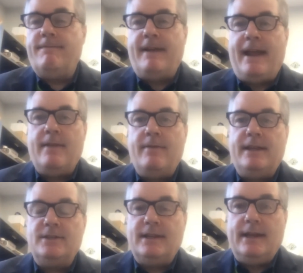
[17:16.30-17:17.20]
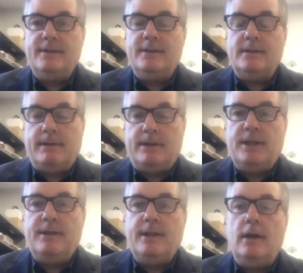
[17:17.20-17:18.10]
fan these days, especially
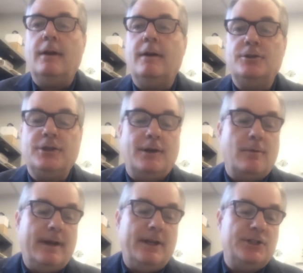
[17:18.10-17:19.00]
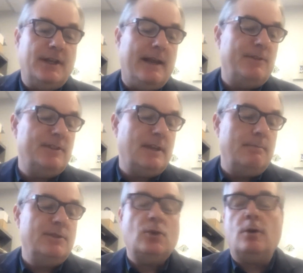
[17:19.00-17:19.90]
the younger generation, have some
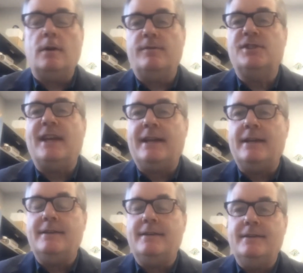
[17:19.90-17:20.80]
sort of second